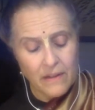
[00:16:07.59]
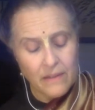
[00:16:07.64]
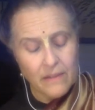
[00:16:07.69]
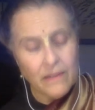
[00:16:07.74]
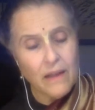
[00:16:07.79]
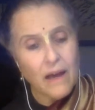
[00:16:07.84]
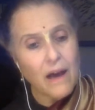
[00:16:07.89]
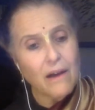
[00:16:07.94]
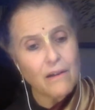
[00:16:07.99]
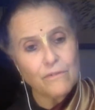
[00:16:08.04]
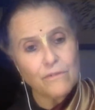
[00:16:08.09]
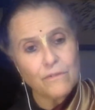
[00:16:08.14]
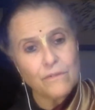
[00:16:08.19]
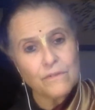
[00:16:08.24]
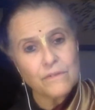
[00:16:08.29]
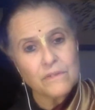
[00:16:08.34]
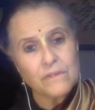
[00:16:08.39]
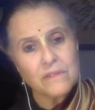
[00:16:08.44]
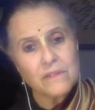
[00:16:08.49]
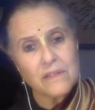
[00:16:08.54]
Love
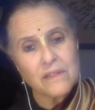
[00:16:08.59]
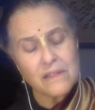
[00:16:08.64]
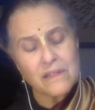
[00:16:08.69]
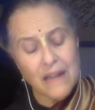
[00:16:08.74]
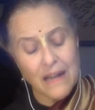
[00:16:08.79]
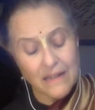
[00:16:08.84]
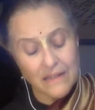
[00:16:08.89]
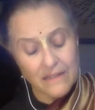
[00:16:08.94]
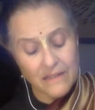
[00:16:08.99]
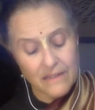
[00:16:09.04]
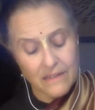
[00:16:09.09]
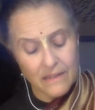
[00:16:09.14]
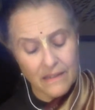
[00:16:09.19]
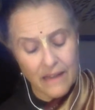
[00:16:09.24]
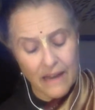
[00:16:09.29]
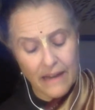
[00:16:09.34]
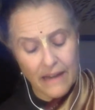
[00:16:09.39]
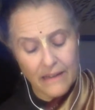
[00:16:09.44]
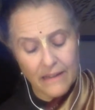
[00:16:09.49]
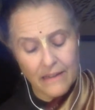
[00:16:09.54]
does not
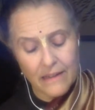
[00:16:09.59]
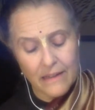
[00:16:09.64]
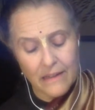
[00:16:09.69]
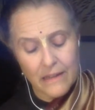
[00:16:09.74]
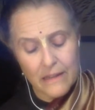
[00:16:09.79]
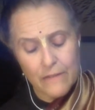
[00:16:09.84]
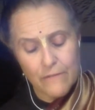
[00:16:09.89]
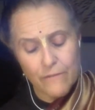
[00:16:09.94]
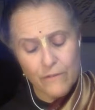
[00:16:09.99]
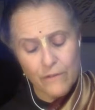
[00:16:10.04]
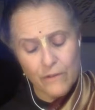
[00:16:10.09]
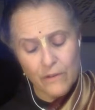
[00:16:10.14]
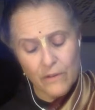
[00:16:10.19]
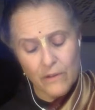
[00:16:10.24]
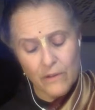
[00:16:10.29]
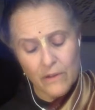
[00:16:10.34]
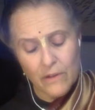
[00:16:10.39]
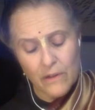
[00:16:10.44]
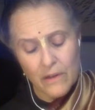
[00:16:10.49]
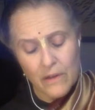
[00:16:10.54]
delight in
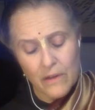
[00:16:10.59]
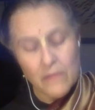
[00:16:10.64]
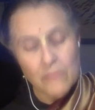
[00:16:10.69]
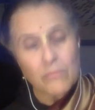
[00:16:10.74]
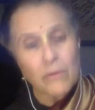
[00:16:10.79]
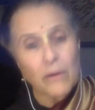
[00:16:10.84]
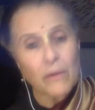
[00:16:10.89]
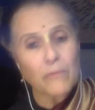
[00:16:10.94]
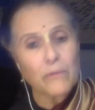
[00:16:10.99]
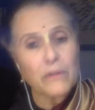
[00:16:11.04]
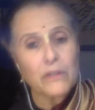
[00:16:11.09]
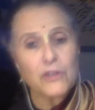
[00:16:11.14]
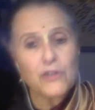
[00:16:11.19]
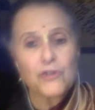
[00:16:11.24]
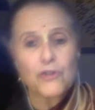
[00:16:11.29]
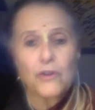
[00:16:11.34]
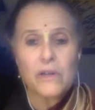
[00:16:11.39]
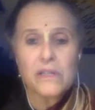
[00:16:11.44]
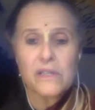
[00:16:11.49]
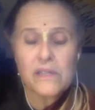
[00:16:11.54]
evil, but
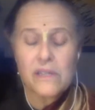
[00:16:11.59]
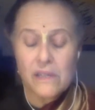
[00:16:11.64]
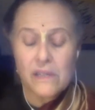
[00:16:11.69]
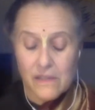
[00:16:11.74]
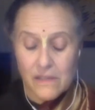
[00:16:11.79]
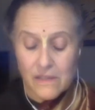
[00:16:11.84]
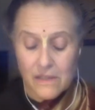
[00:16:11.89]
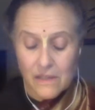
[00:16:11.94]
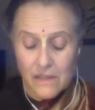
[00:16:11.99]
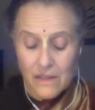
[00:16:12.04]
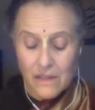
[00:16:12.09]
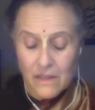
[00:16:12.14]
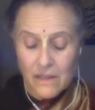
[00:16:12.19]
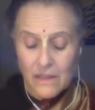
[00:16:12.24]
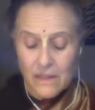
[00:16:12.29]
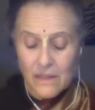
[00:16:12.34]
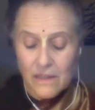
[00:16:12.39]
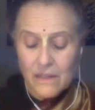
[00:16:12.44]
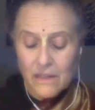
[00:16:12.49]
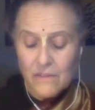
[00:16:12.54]
rejoices
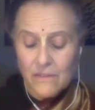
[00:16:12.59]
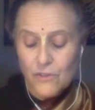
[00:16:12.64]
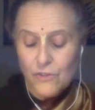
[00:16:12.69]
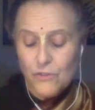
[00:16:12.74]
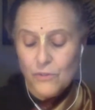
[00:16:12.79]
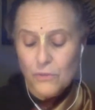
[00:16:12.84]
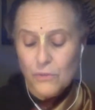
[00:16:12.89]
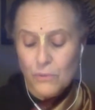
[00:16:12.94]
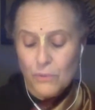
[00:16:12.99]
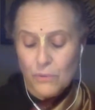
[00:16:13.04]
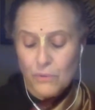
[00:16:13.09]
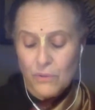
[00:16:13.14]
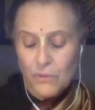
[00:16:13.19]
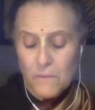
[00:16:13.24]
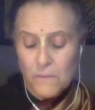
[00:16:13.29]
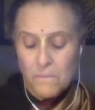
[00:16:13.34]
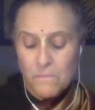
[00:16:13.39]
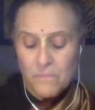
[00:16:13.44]
in the truth.